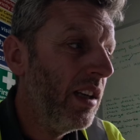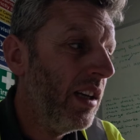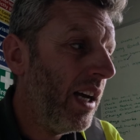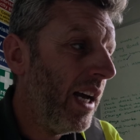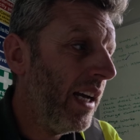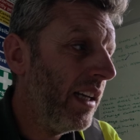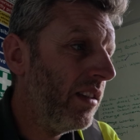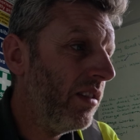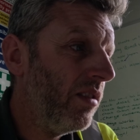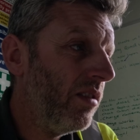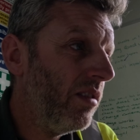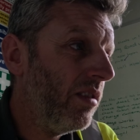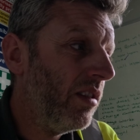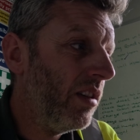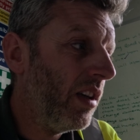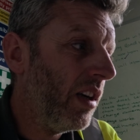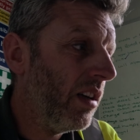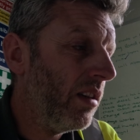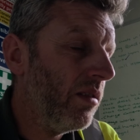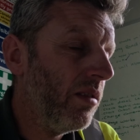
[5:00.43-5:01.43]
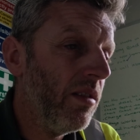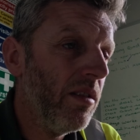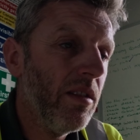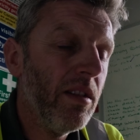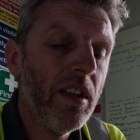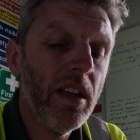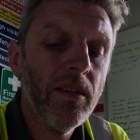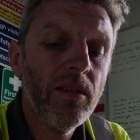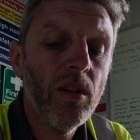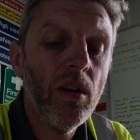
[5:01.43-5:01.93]
and you know,
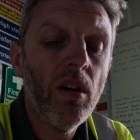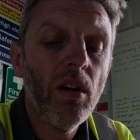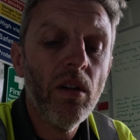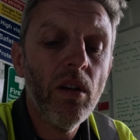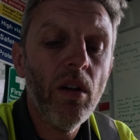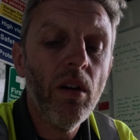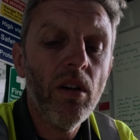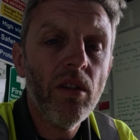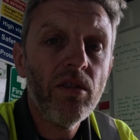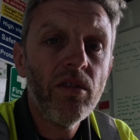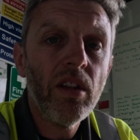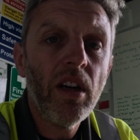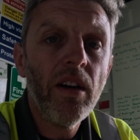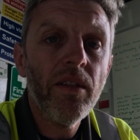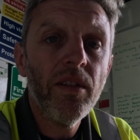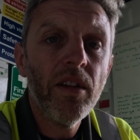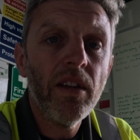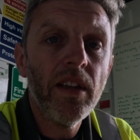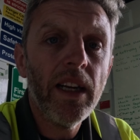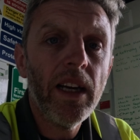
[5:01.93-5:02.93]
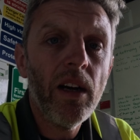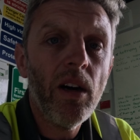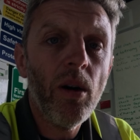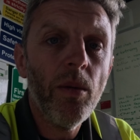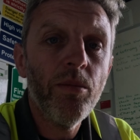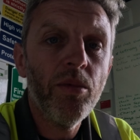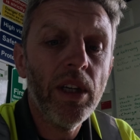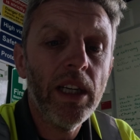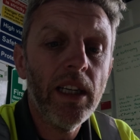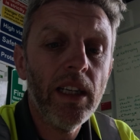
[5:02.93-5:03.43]
they've got a lot of stuff that they are
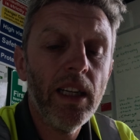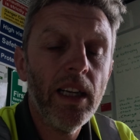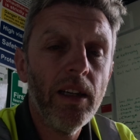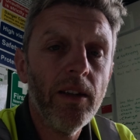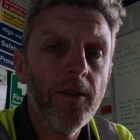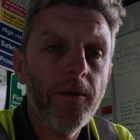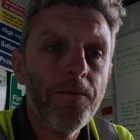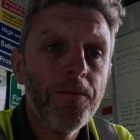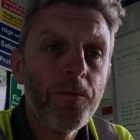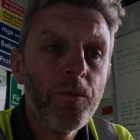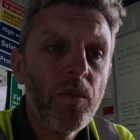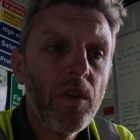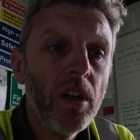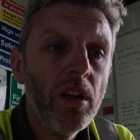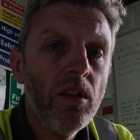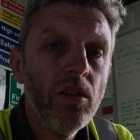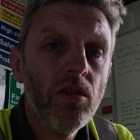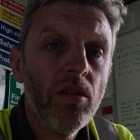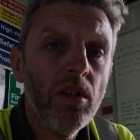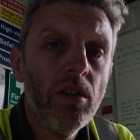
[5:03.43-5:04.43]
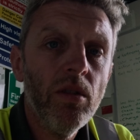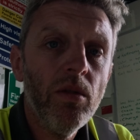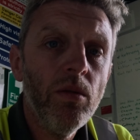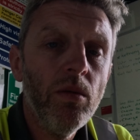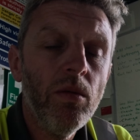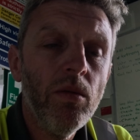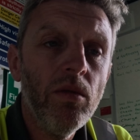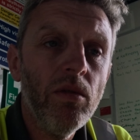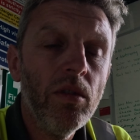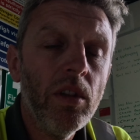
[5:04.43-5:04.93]
bringing out
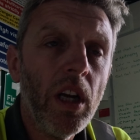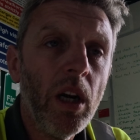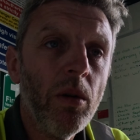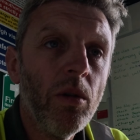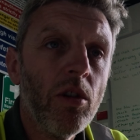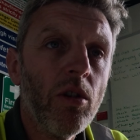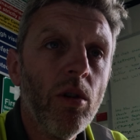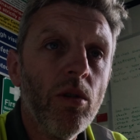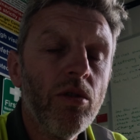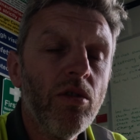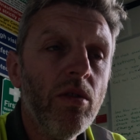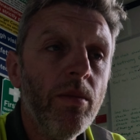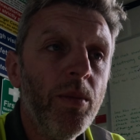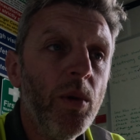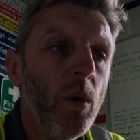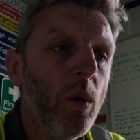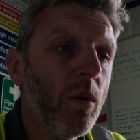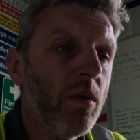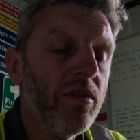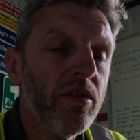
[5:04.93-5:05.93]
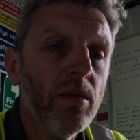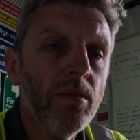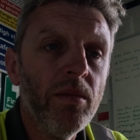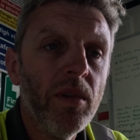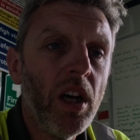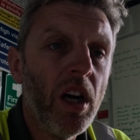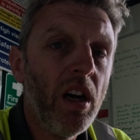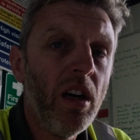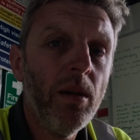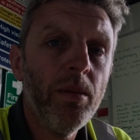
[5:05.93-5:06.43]
to go across the board, from
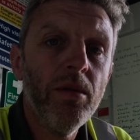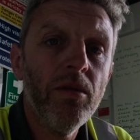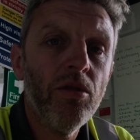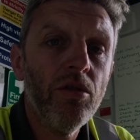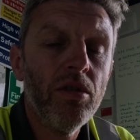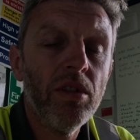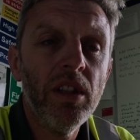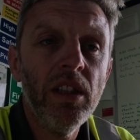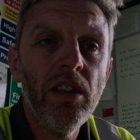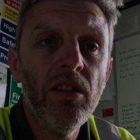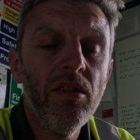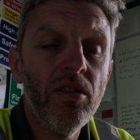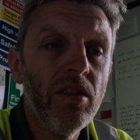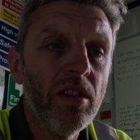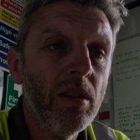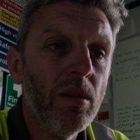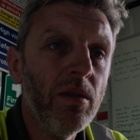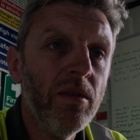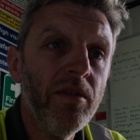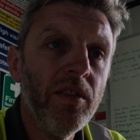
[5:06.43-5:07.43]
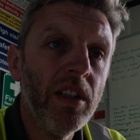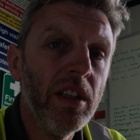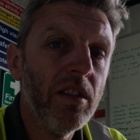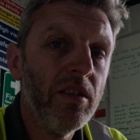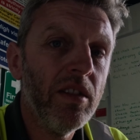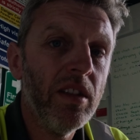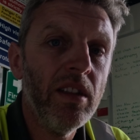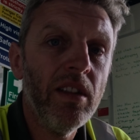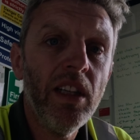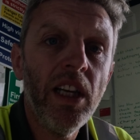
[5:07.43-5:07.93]
carpentry, steel
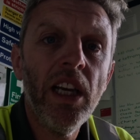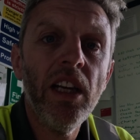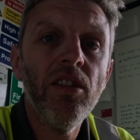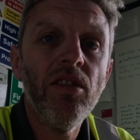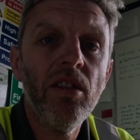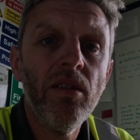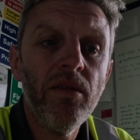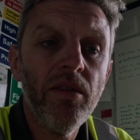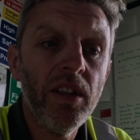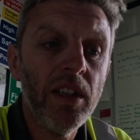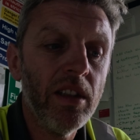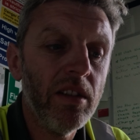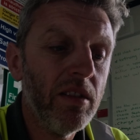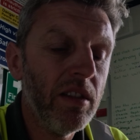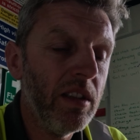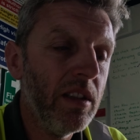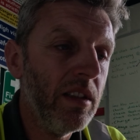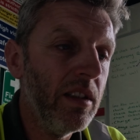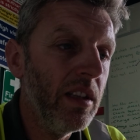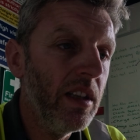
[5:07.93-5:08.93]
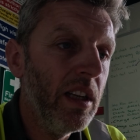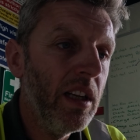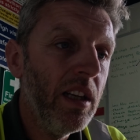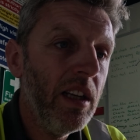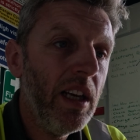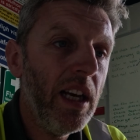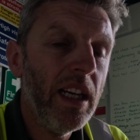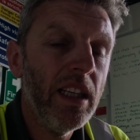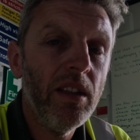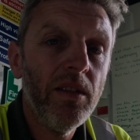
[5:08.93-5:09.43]
fixing, kitchen fixing,
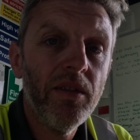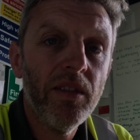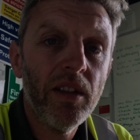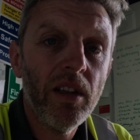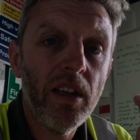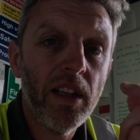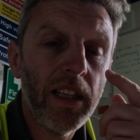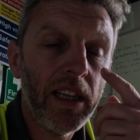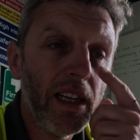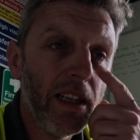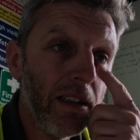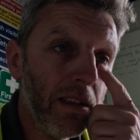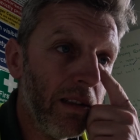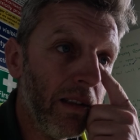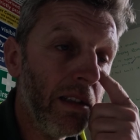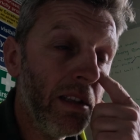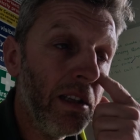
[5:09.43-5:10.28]
anything like that,